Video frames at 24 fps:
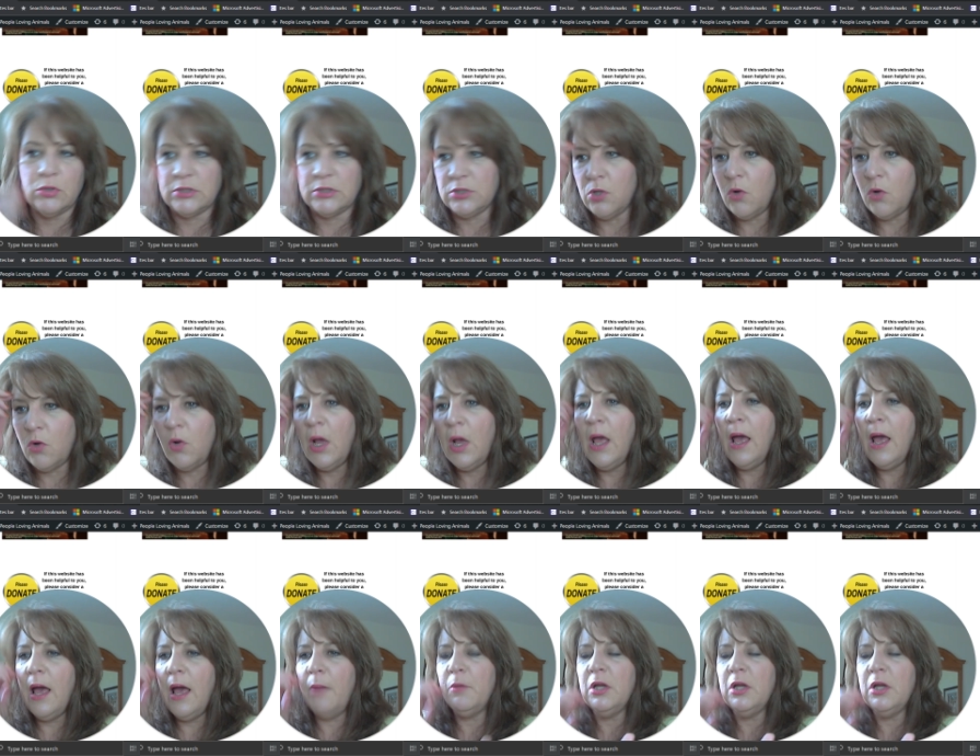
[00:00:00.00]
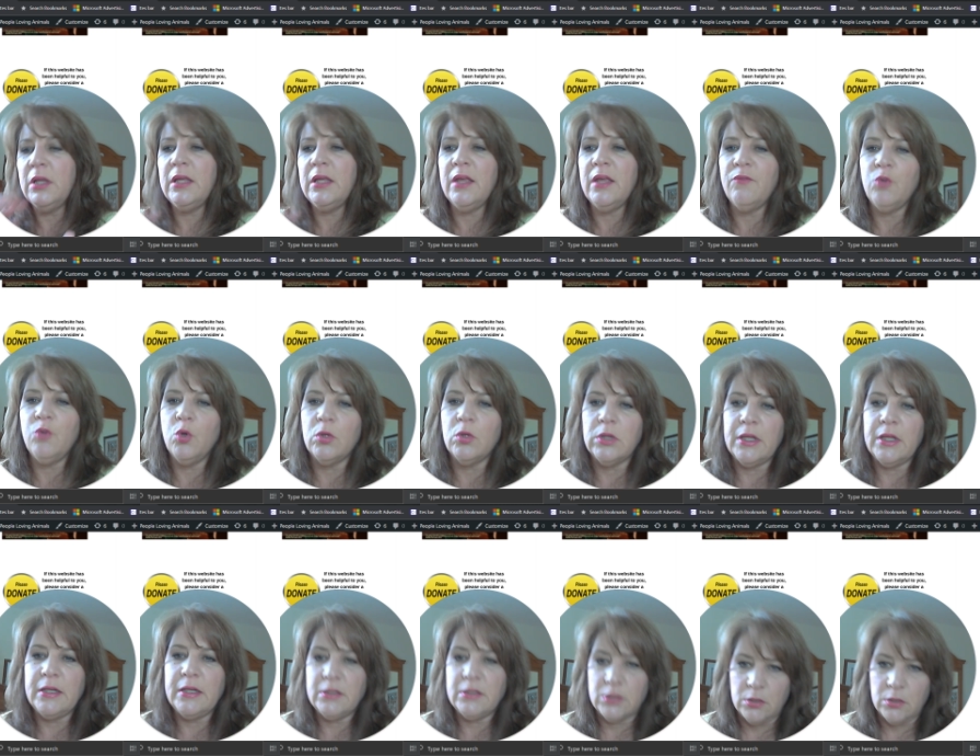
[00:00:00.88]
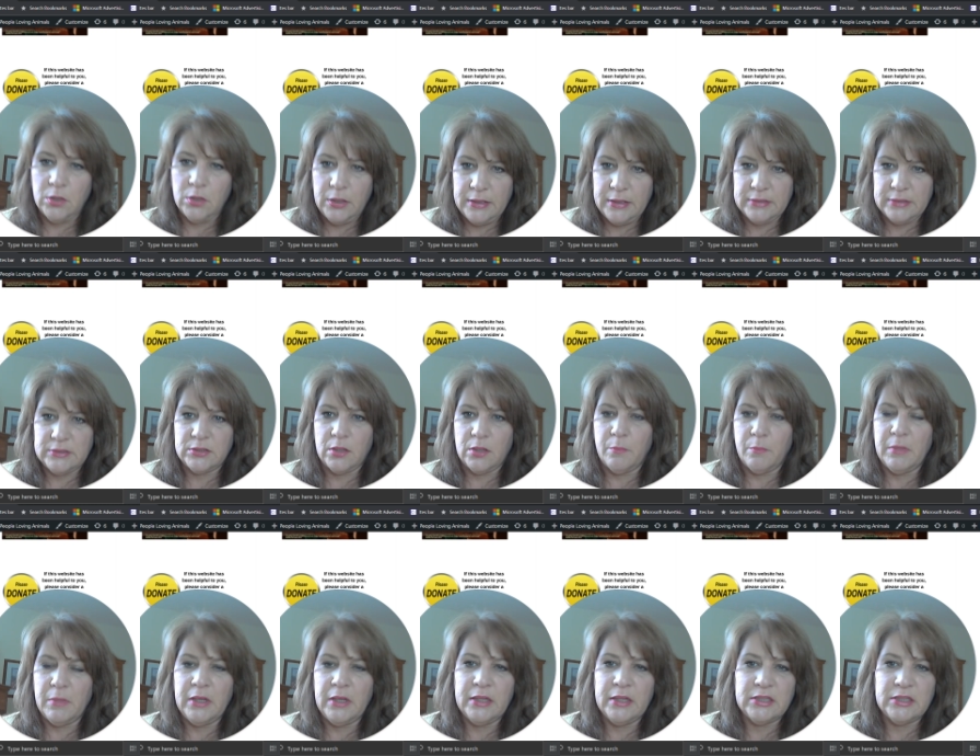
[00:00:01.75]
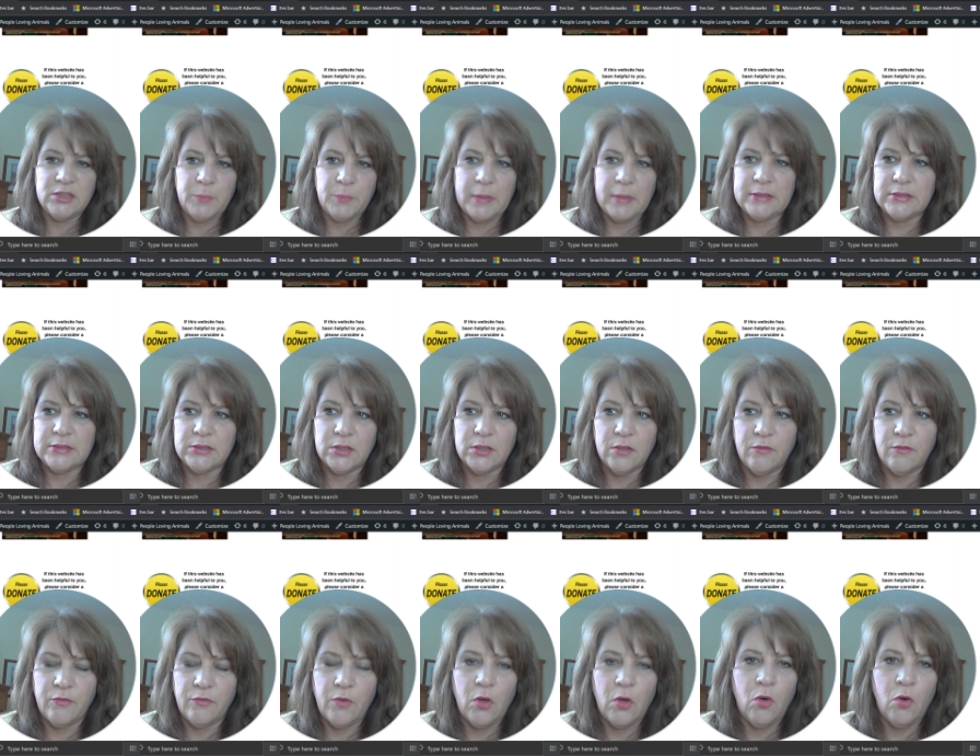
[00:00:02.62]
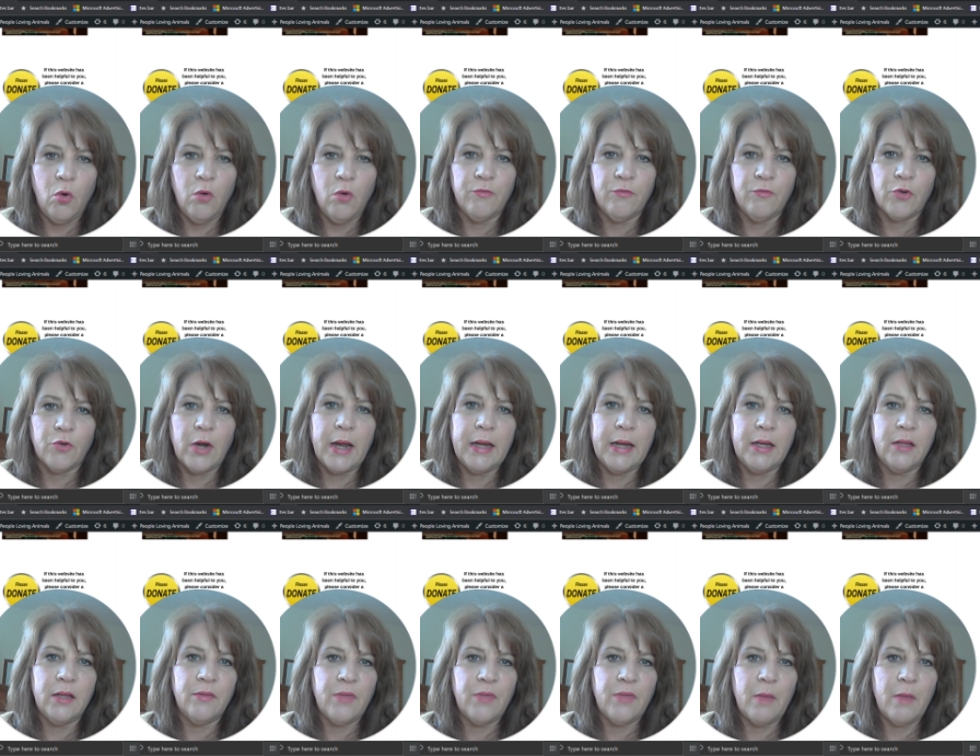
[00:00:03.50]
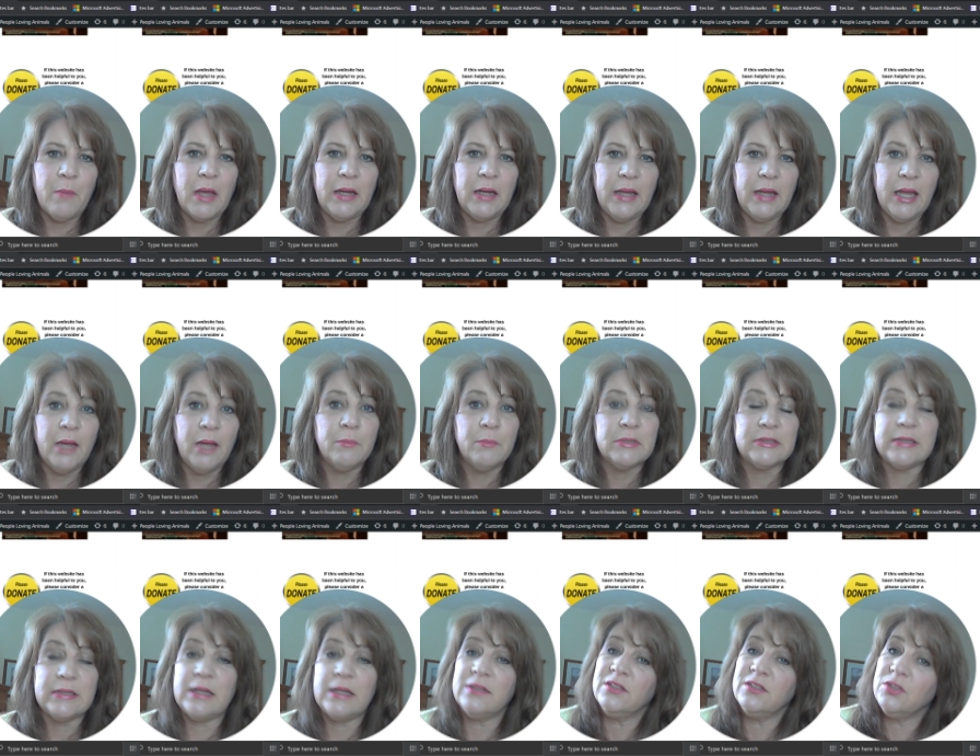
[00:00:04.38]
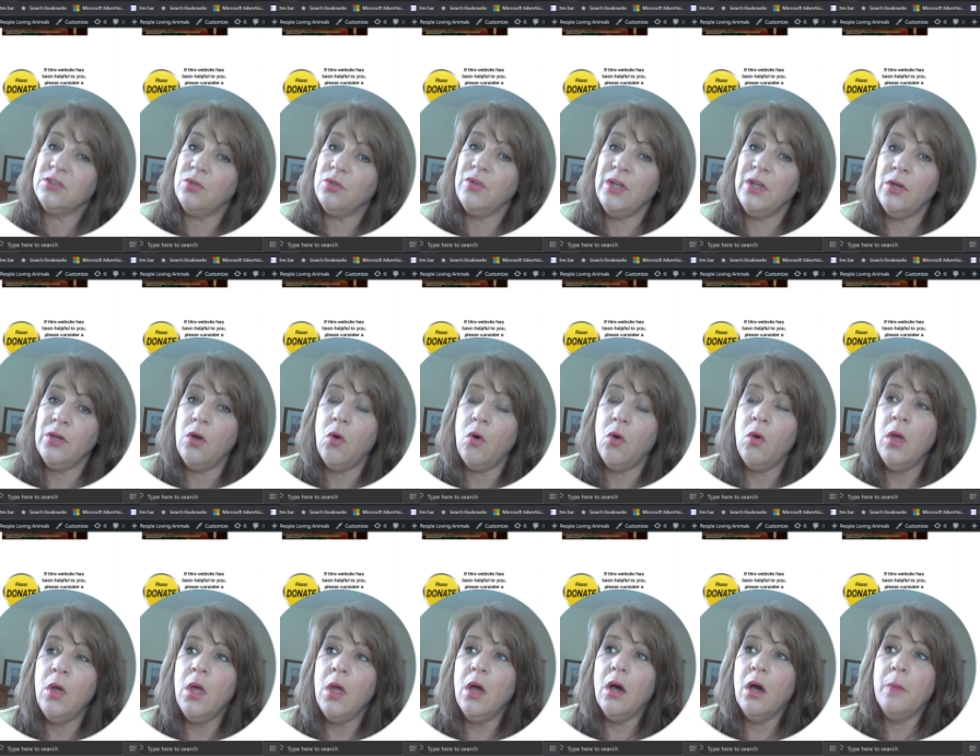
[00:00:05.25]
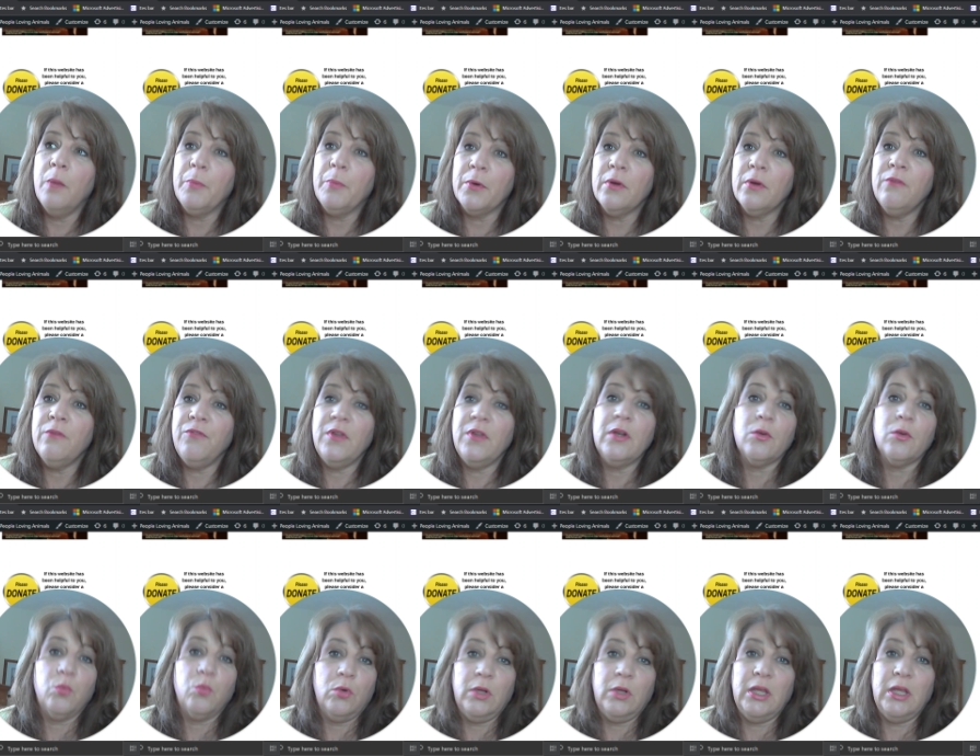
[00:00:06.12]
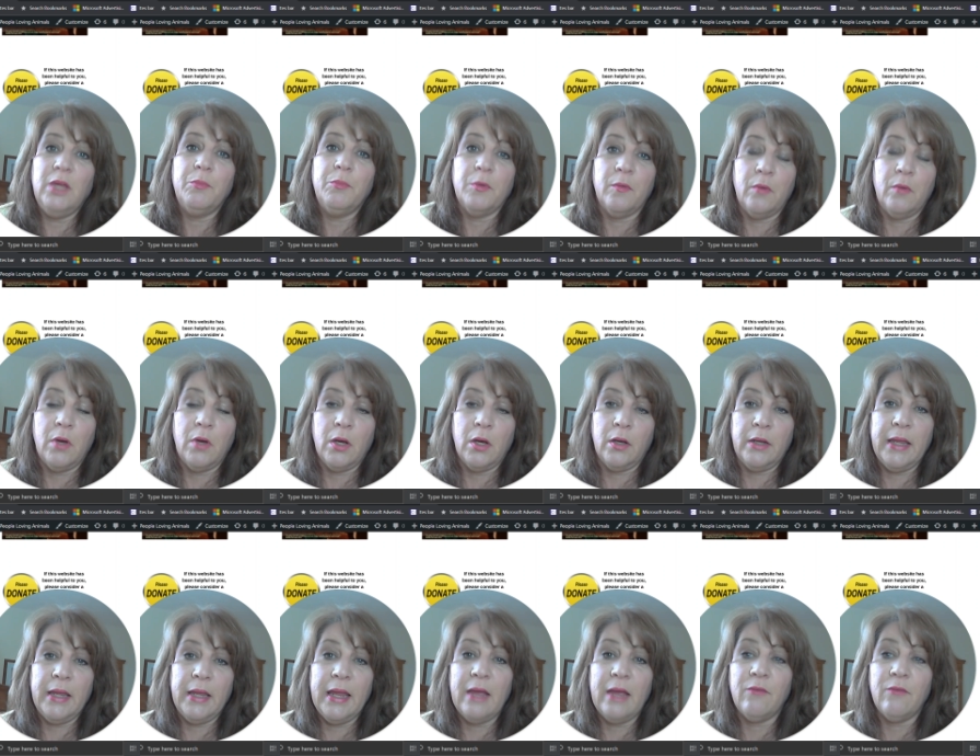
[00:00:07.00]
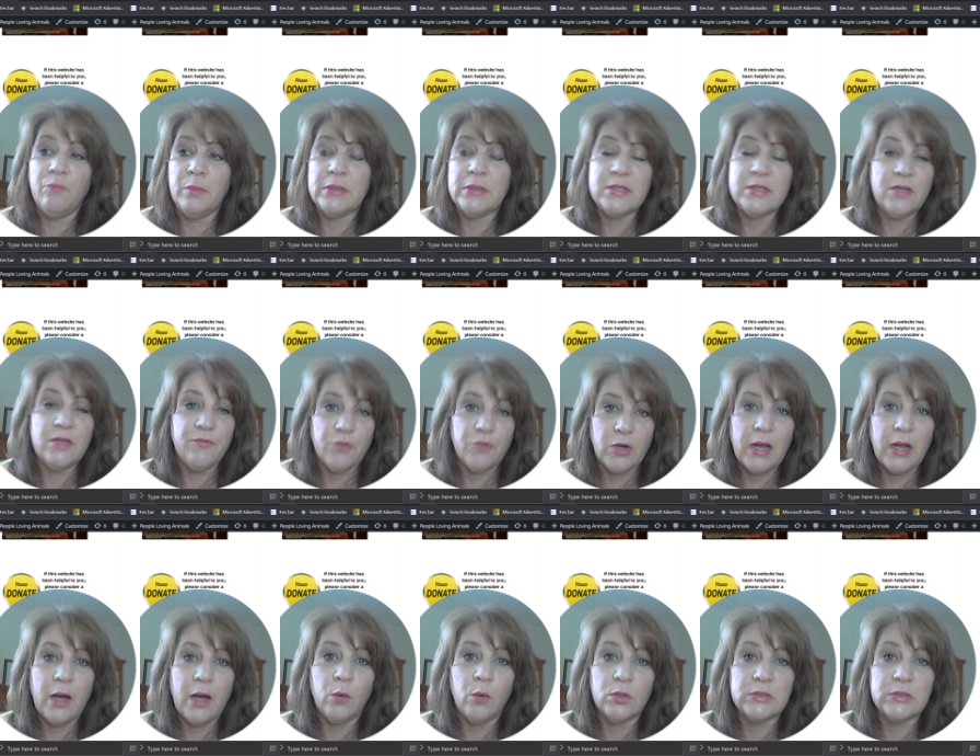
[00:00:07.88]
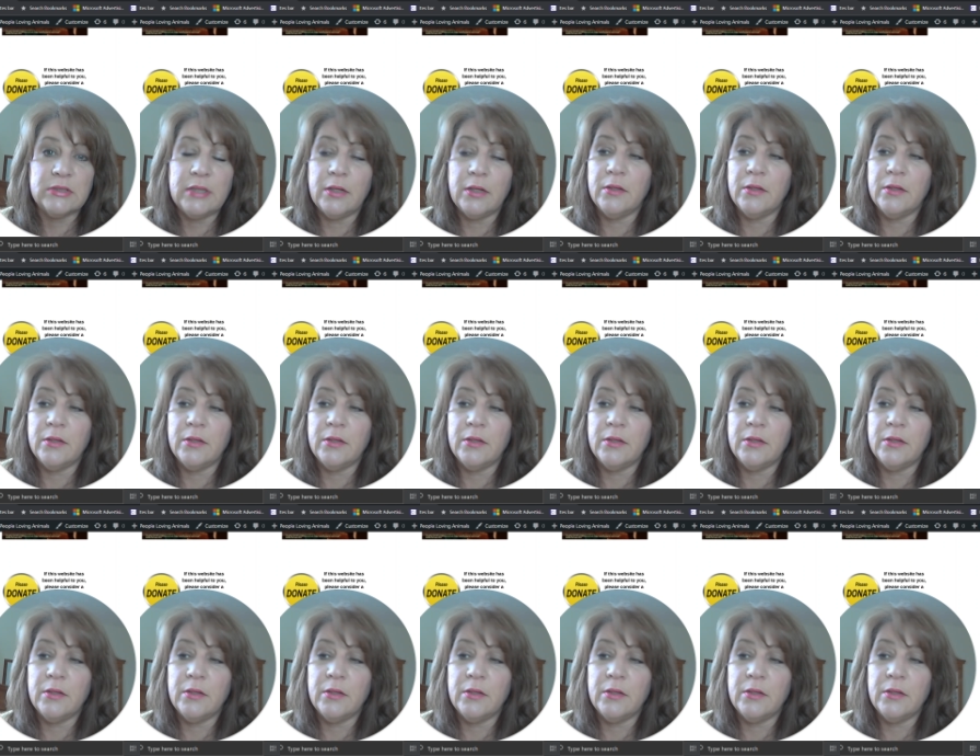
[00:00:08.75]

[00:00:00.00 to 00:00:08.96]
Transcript: So I'm going to give you a link to look at some inexpensive, a whole variety of them on Amazon. So, you know, a bird feeder will keep a, a, cat busy for hours.